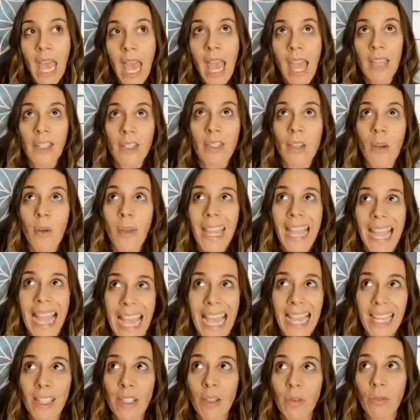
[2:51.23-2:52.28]
And so I
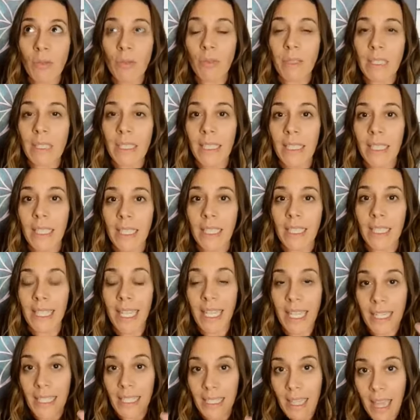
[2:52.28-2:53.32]
had to really
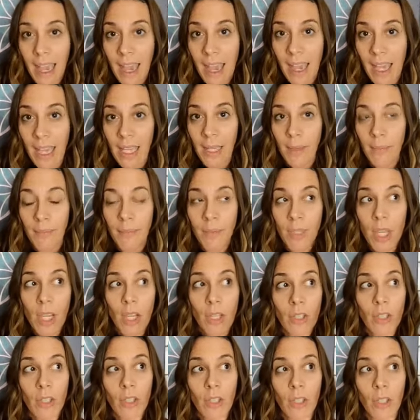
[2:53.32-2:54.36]
take time
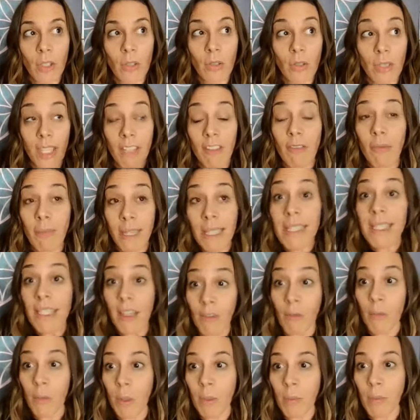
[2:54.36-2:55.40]
to give
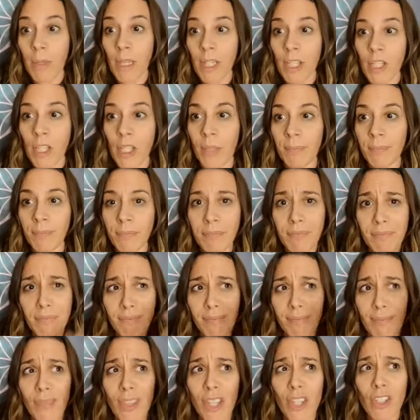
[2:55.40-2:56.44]
myself permission
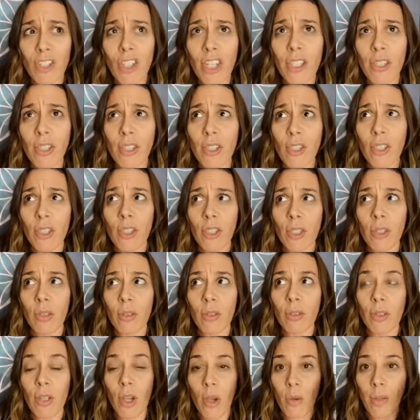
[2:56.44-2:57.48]
just
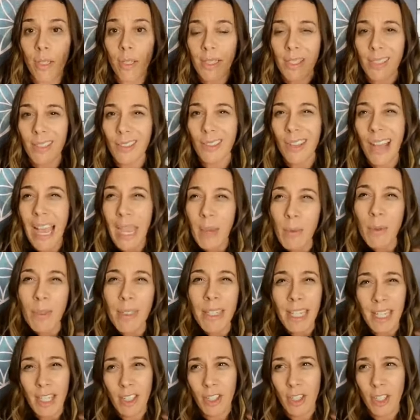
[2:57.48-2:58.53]
to go into
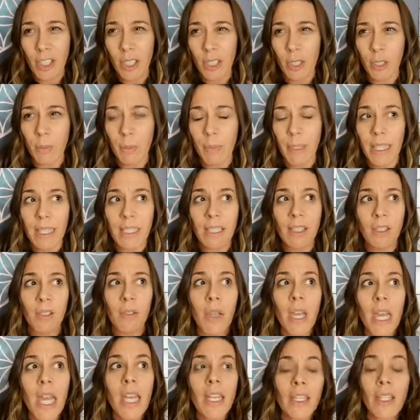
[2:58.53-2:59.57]
hibernation a little bit, to,
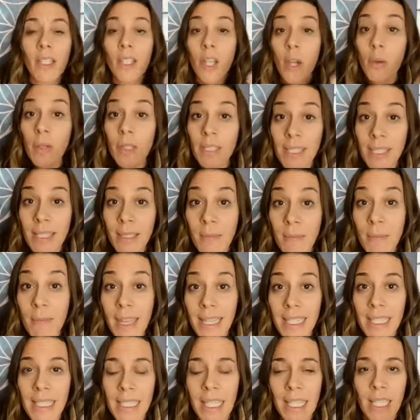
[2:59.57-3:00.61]
to go into some
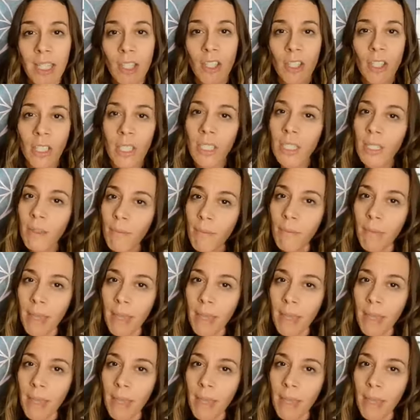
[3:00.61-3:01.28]
meditation and some